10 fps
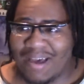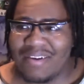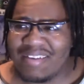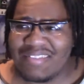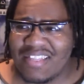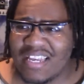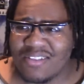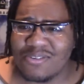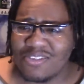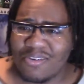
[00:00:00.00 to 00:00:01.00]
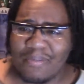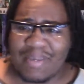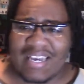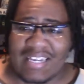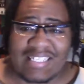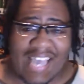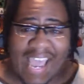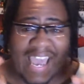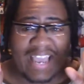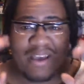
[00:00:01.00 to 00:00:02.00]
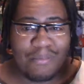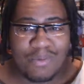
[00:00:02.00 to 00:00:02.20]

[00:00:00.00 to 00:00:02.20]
I don't even think those are going to be attack